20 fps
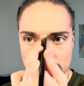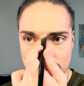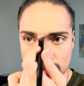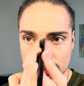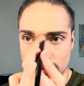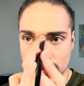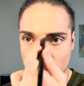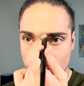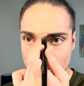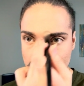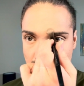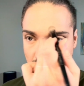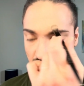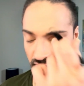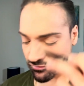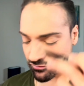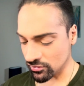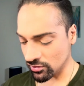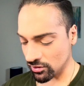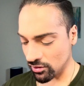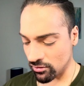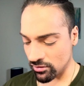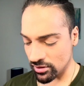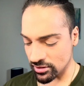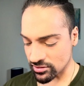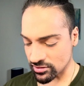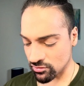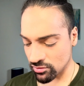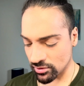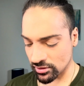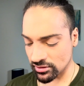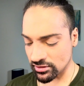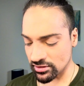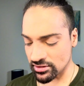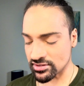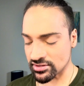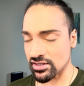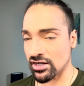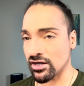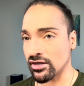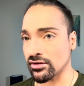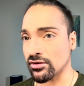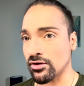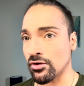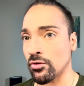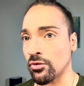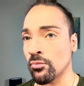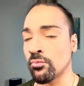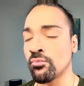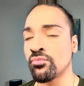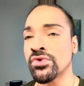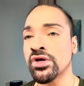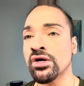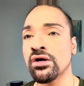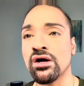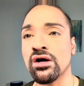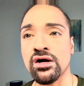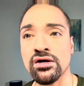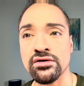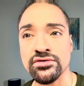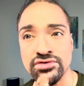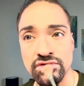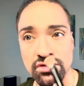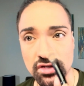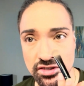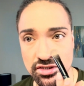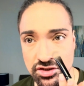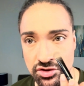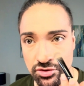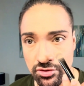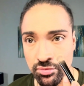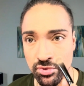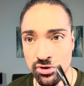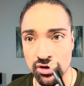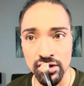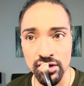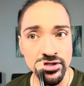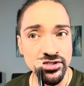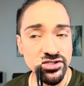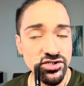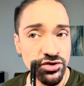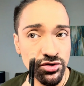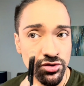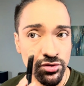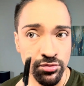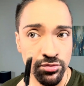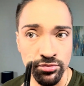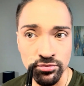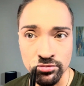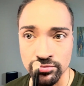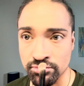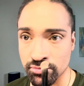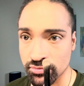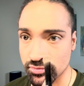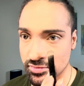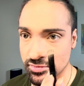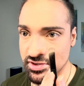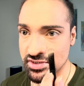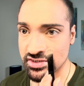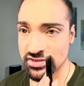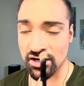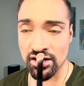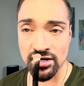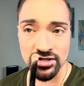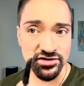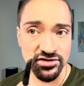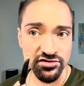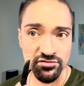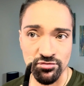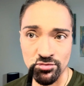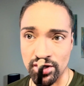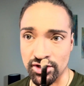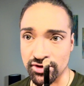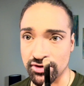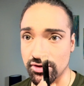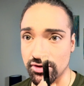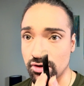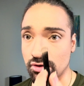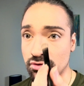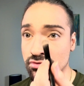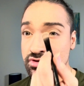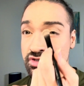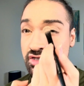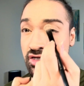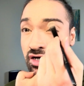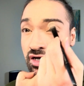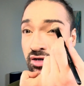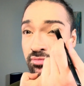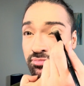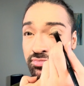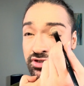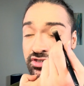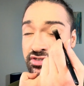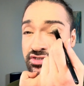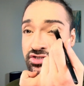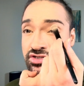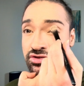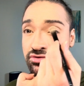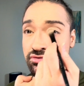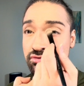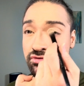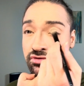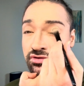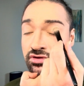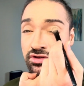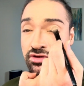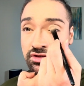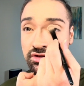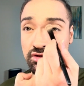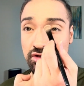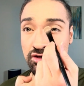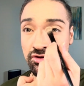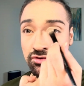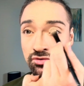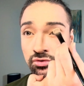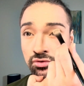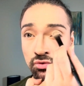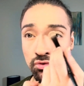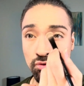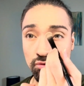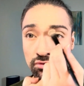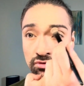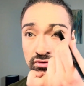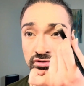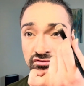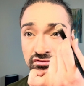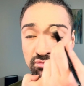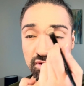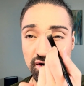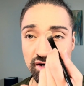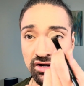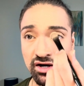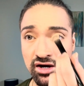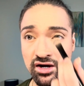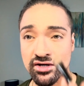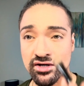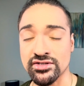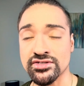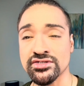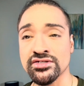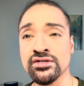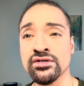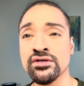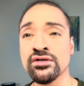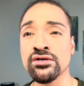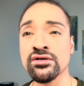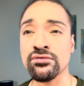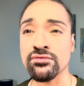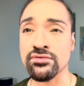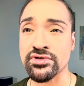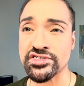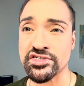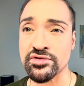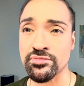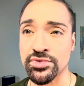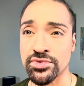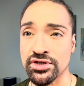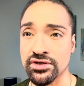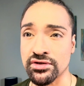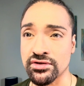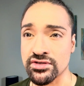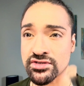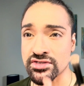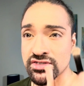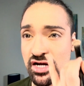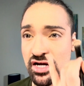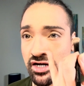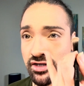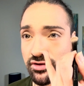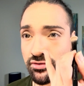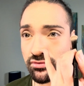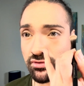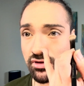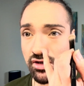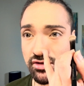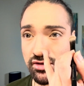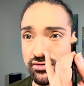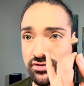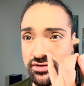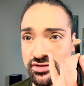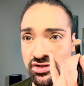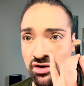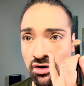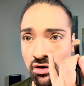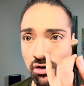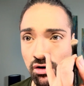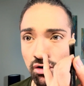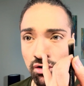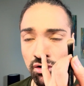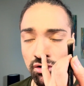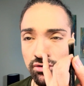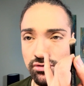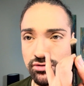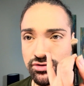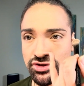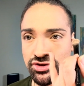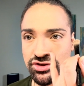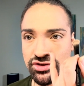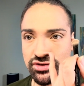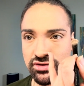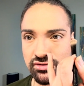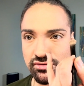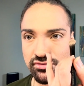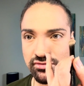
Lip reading: you don't have to go as quickly as I go. I also like to apply it to the sides of my nose up into the inner corner of my eyes. Reason being is I don't like this harsh,